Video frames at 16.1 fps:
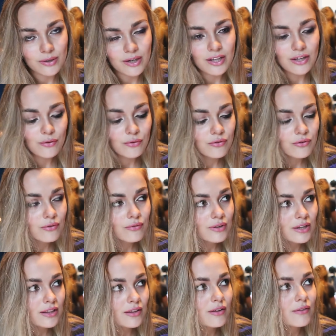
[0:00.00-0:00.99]
I used to
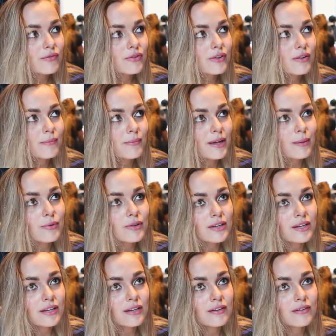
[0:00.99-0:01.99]
really love the
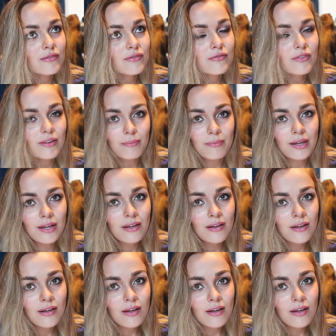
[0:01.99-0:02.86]
Maybelline Fit Me,